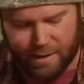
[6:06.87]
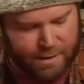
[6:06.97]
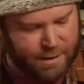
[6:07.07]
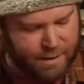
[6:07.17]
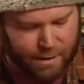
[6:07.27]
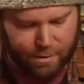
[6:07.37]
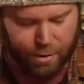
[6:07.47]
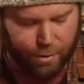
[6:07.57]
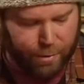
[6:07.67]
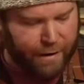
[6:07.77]
and this is a
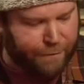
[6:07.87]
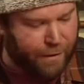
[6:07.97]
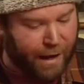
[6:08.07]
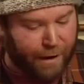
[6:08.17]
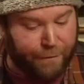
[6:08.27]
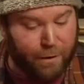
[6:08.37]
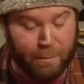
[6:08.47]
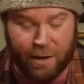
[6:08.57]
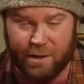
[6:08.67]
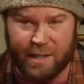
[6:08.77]
great fly for the
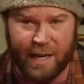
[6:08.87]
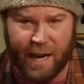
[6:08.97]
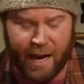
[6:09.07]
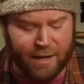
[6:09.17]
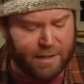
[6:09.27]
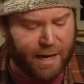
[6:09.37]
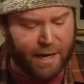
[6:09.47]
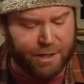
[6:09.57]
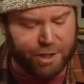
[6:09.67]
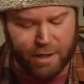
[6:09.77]
Mother's Day caddis
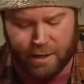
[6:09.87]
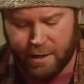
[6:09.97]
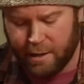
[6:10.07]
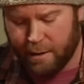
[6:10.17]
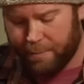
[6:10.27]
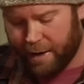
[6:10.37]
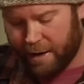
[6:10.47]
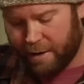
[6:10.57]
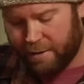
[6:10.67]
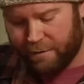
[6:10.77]
hatch.
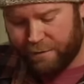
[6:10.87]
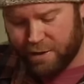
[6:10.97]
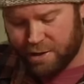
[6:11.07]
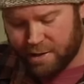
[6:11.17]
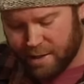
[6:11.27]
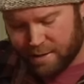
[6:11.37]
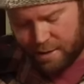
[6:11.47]
Uh, you fish this